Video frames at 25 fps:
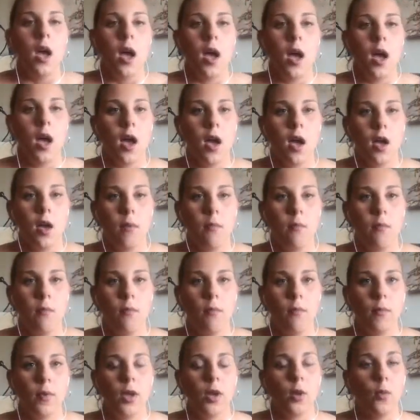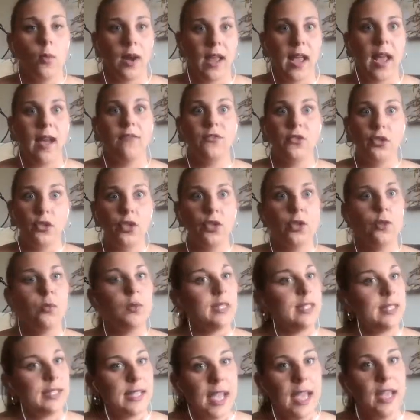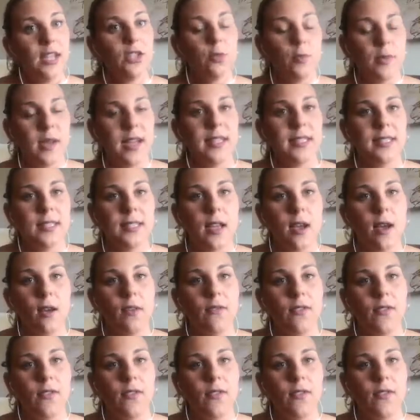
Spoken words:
what I have to do is catch myself.